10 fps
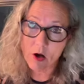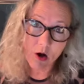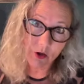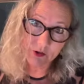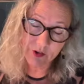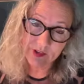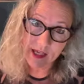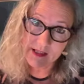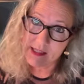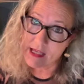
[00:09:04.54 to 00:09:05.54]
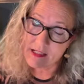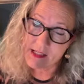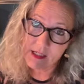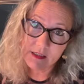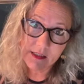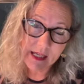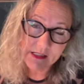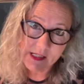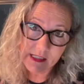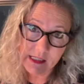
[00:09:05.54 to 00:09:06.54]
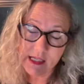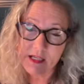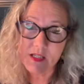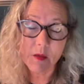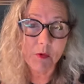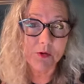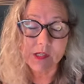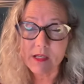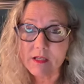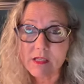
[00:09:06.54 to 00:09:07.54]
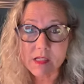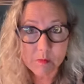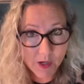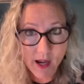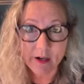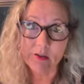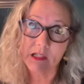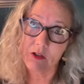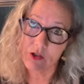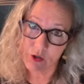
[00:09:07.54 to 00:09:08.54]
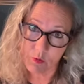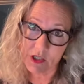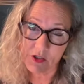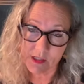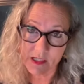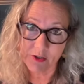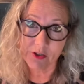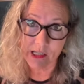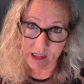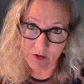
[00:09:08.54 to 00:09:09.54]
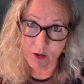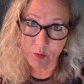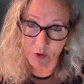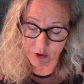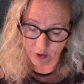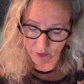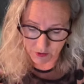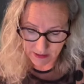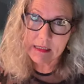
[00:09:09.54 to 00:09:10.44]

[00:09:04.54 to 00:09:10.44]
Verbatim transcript: also says that Zelensky is the most inspiring Jewish leader in the world.